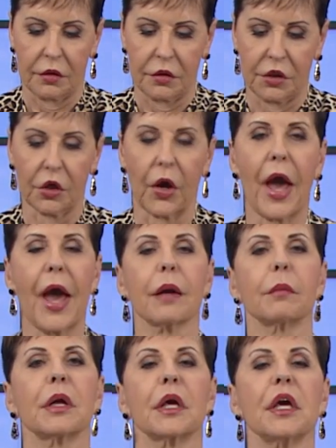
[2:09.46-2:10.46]
You know,
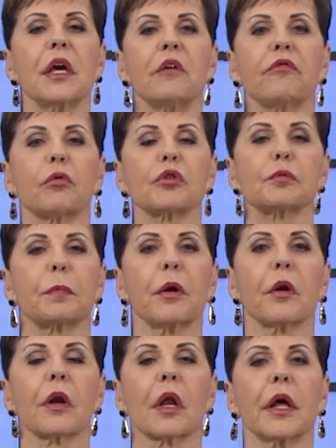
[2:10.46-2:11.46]
Adam and Eve were
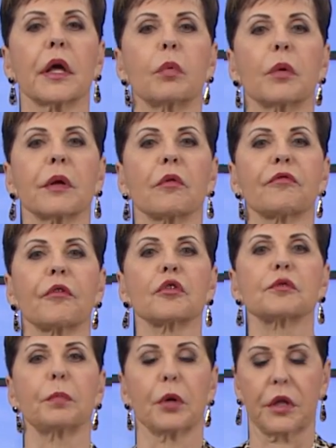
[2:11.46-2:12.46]
spirit led when they were
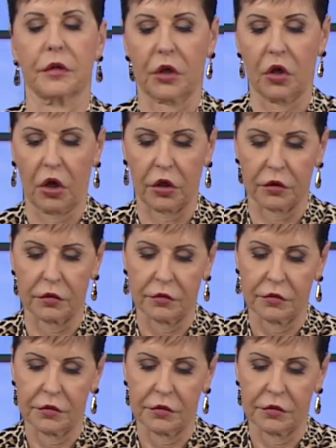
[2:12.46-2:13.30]
first put in the garden.